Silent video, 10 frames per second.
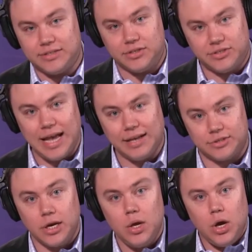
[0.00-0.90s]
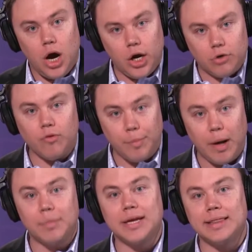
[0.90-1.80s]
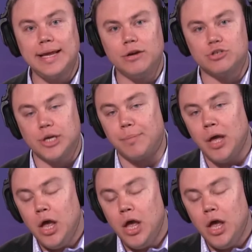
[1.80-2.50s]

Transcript: success under Republican leadership.